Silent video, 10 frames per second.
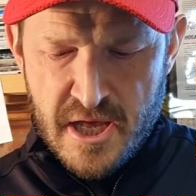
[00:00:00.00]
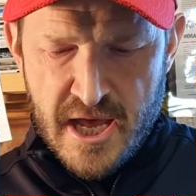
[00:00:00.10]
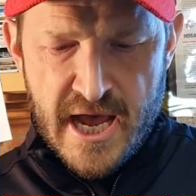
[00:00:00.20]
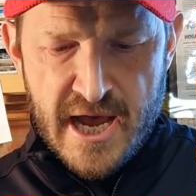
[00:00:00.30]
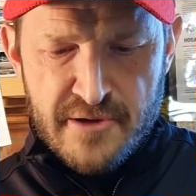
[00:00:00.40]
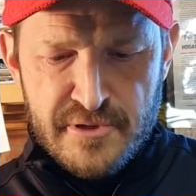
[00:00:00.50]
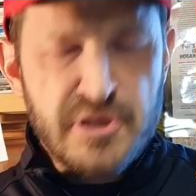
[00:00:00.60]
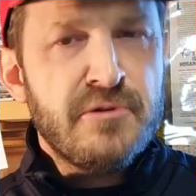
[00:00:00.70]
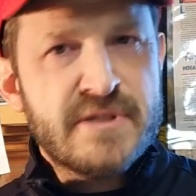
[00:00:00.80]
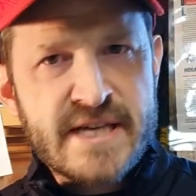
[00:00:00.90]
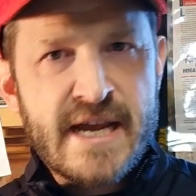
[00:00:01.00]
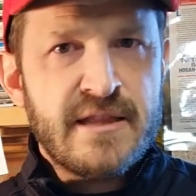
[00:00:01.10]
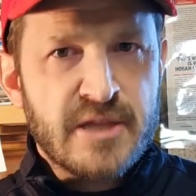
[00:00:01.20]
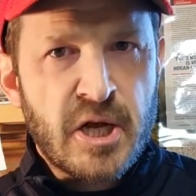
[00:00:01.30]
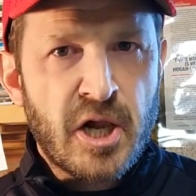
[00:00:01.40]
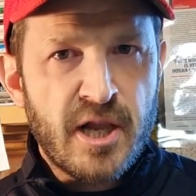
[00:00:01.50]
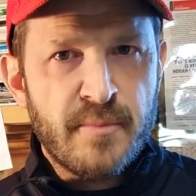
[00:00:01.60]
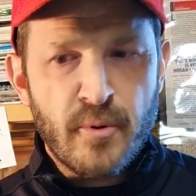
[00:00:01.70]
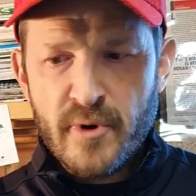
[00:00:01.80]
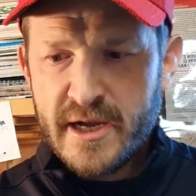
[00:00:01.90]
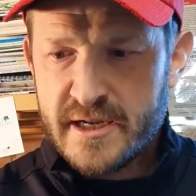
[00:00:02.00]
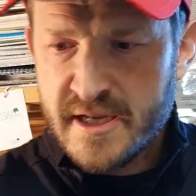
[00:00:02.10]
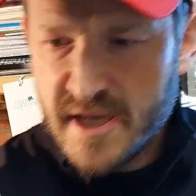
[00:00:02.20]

how you take the club away.